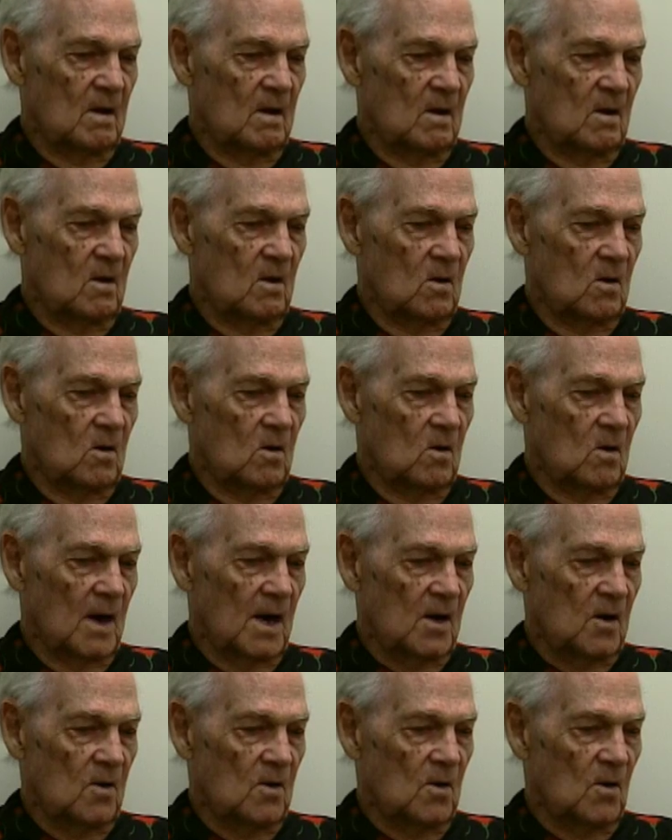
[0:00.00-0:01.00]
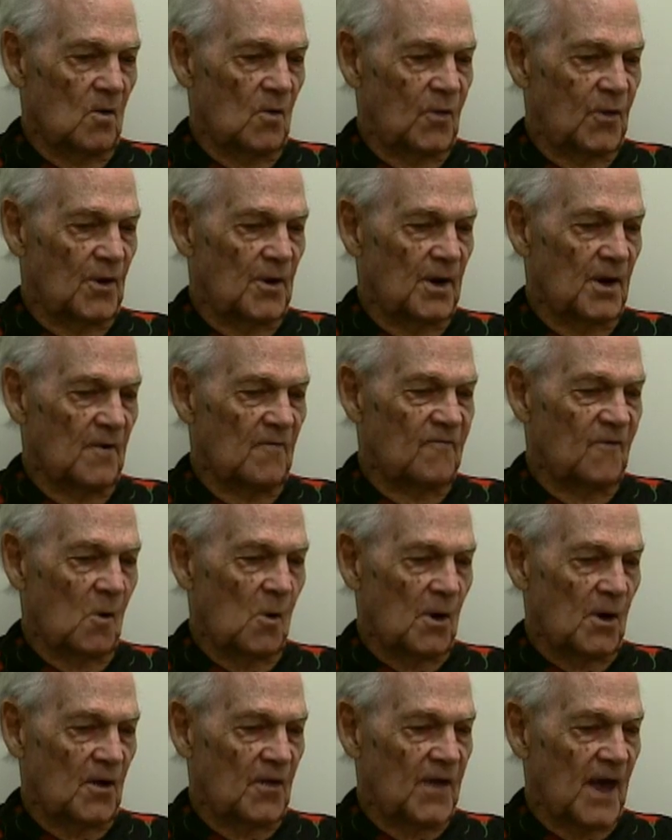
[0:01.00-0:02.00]
oh, I don't know, 30 or
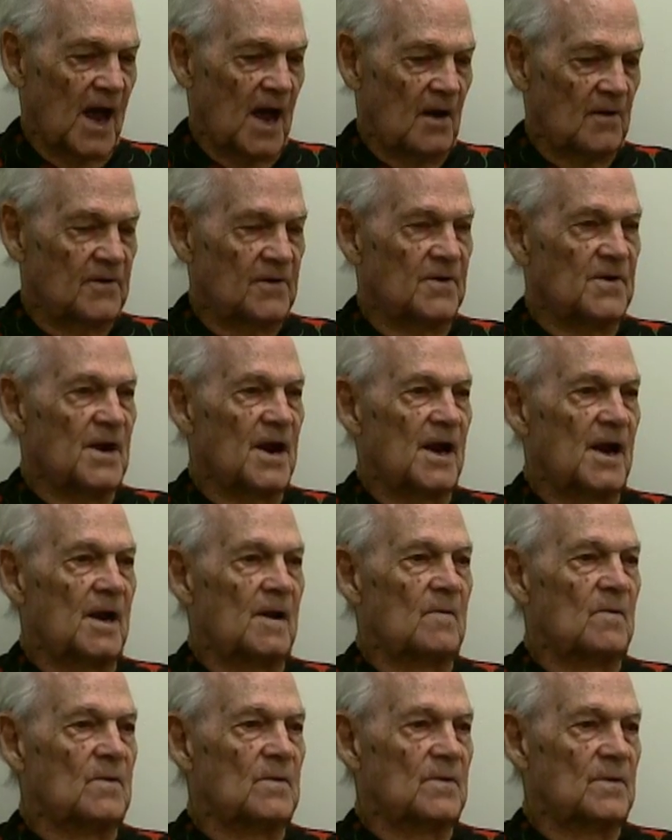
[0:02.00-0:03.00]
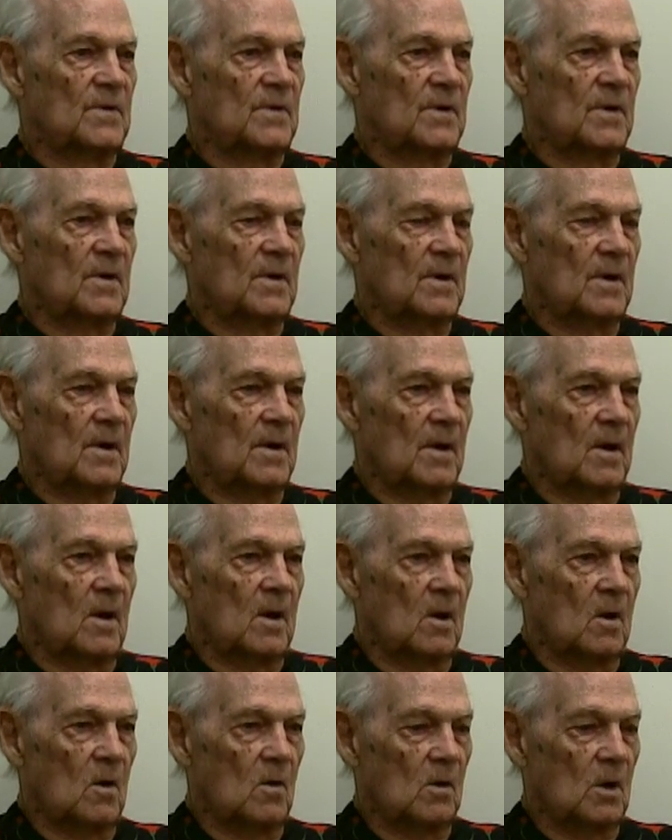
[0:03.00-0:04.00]
40,000 names
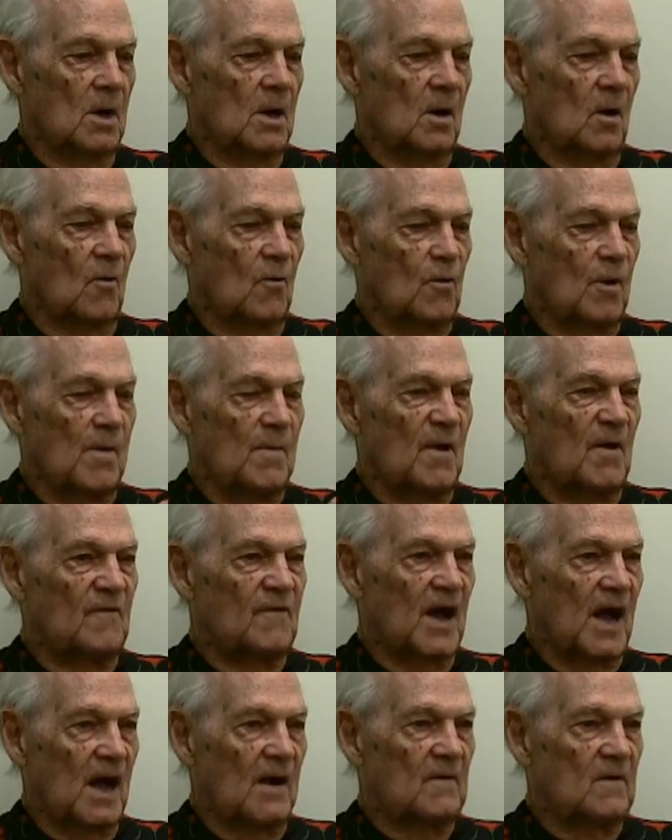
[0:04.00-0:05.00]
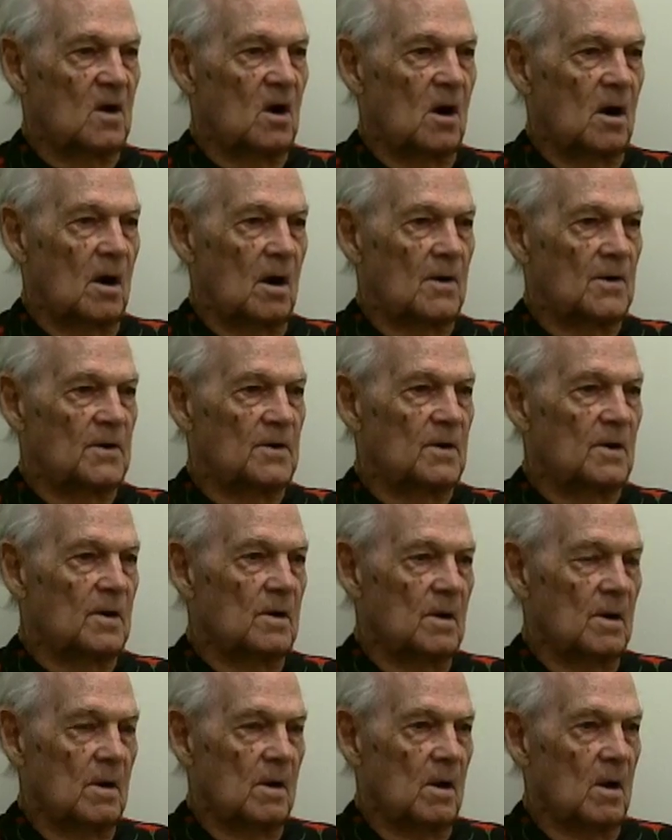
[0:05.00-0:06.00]
on little 3x5 cards
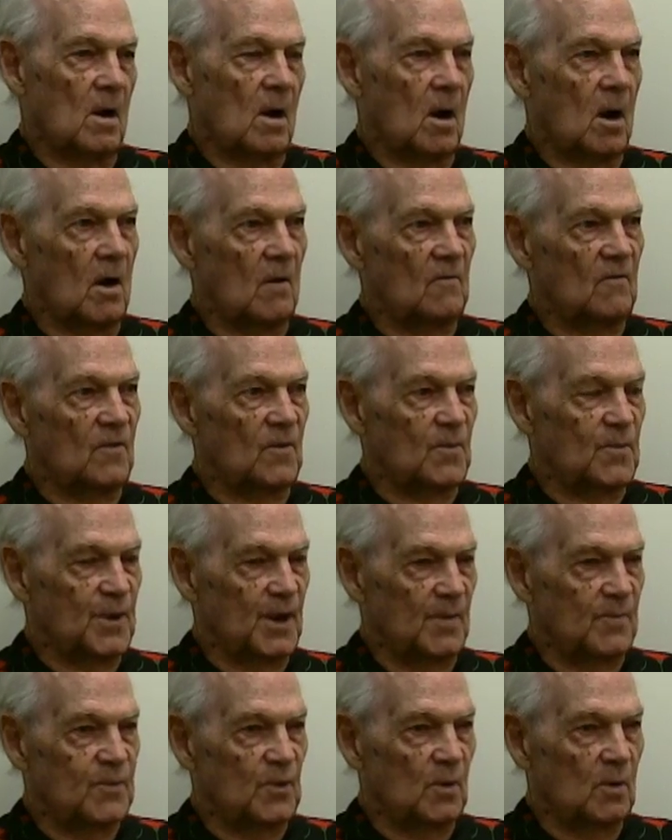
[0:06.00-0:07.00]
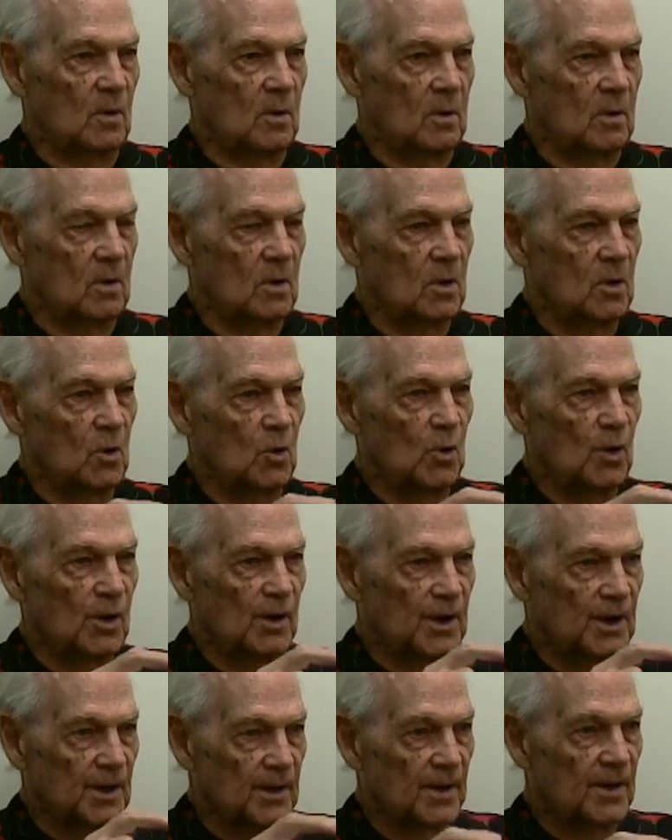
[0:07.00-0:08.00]
of the people who were
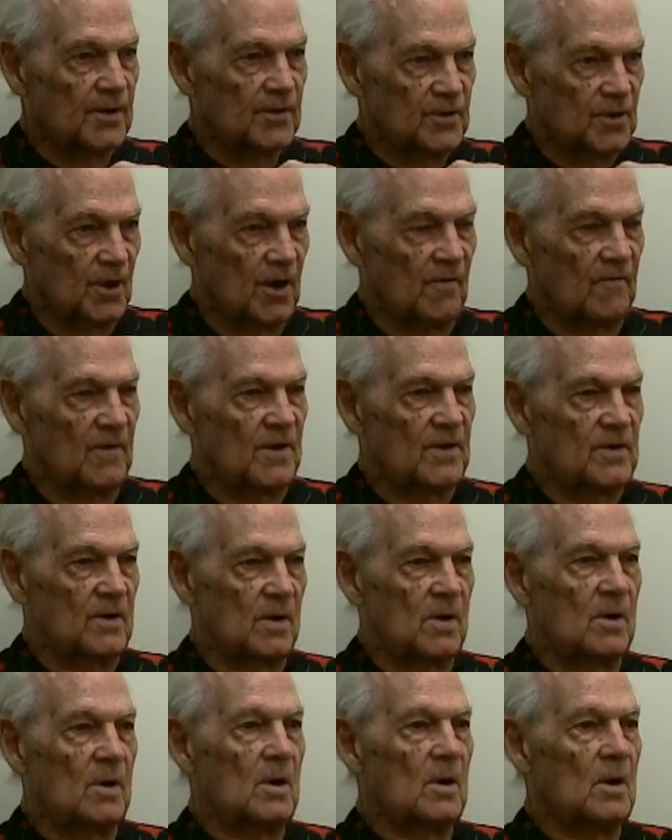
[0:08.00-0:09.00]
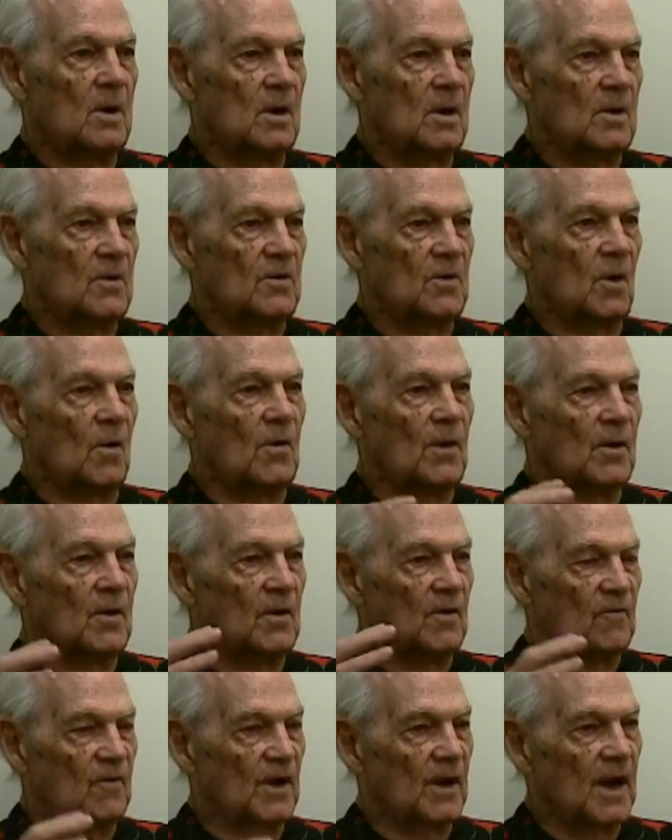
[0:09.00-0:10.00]
in the service, so that
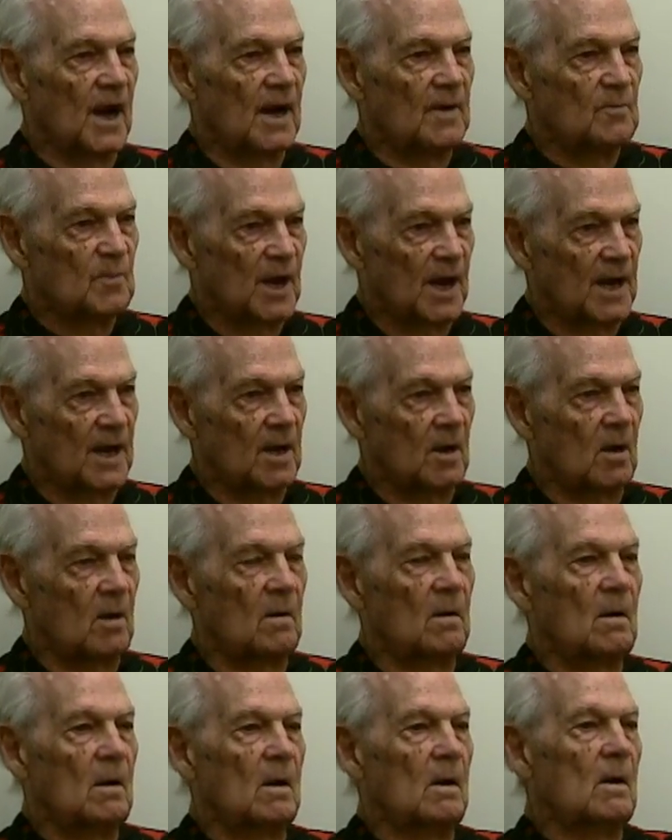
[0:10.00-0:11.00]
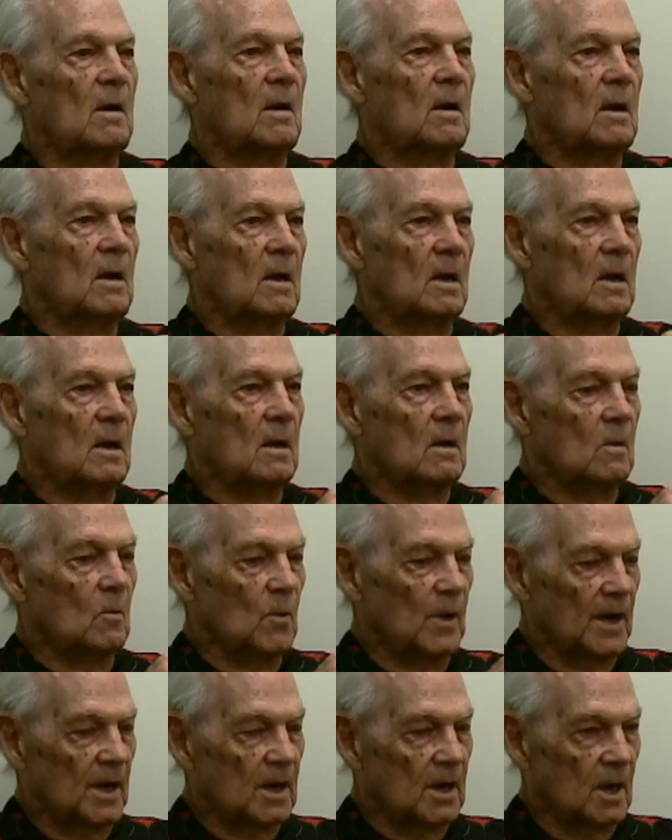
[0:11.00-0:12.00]
if we got mail,
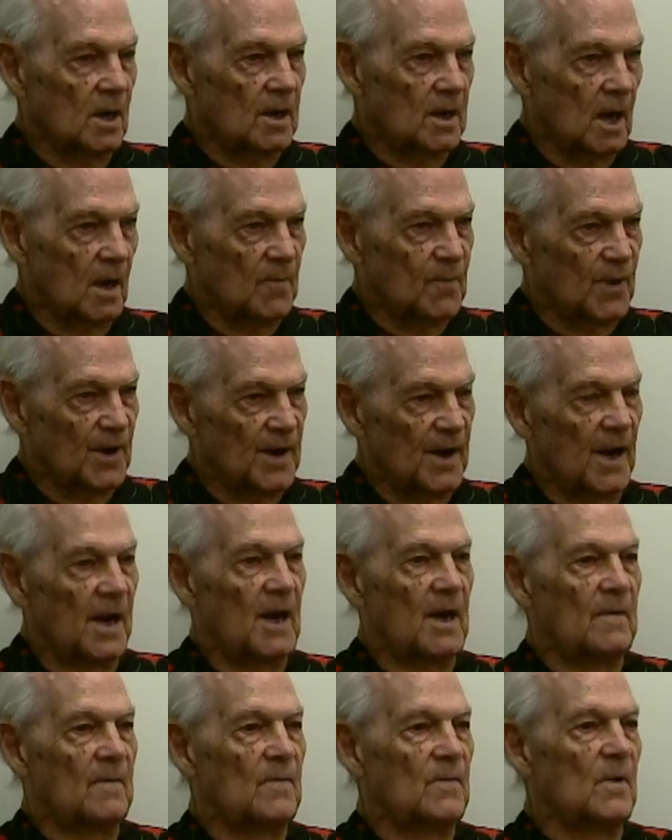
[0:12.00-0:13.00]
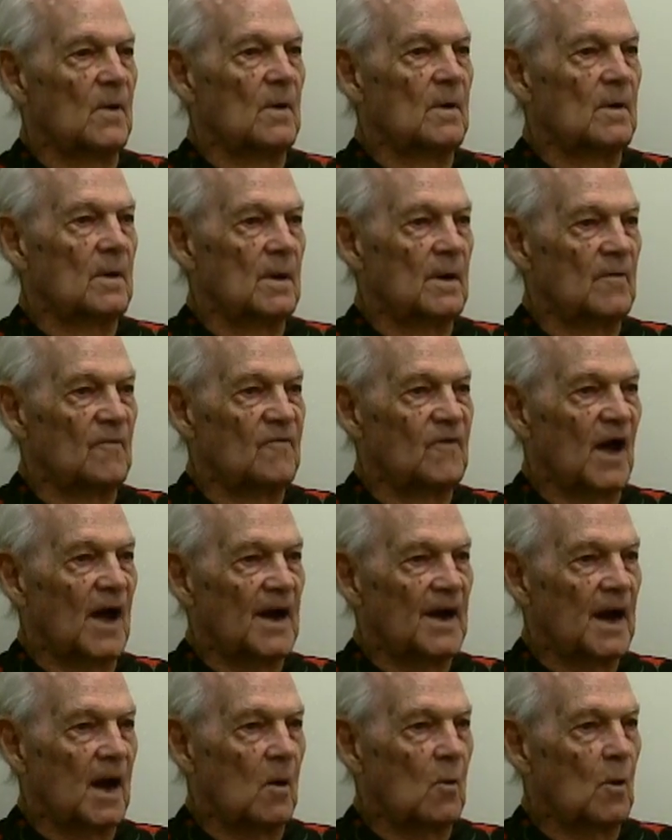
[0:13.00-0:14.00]
we could look up their name and
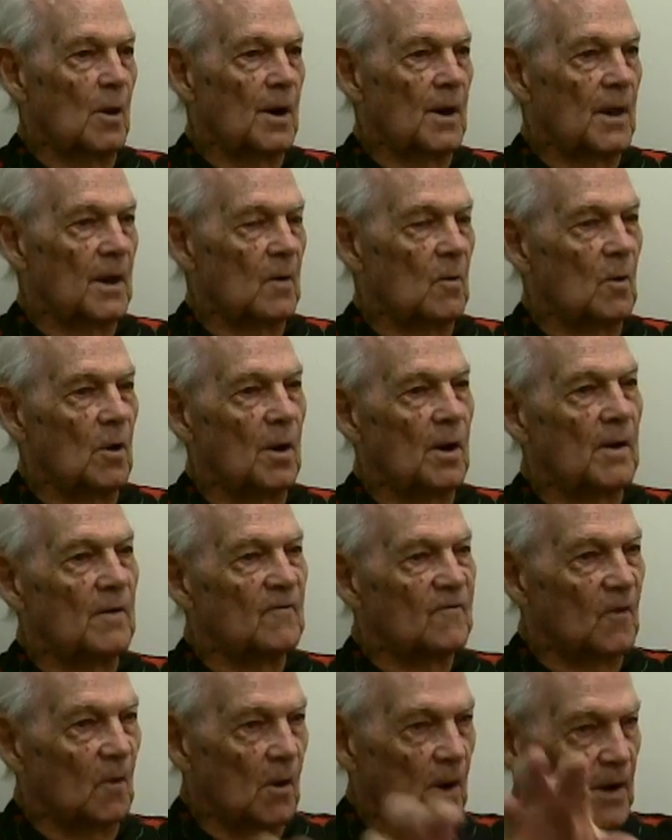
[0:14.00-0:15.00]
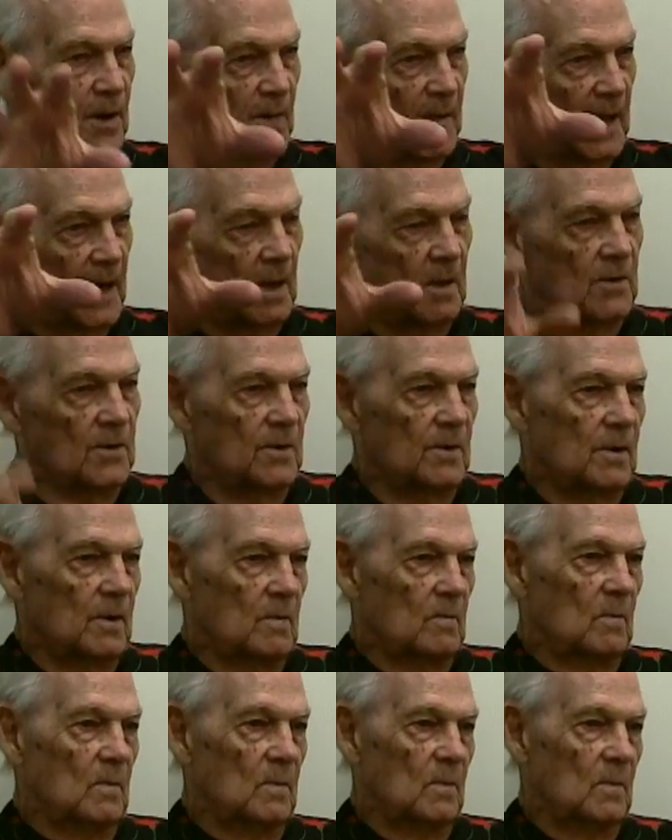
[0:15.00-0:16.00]
find out where they were and forward the mail to them.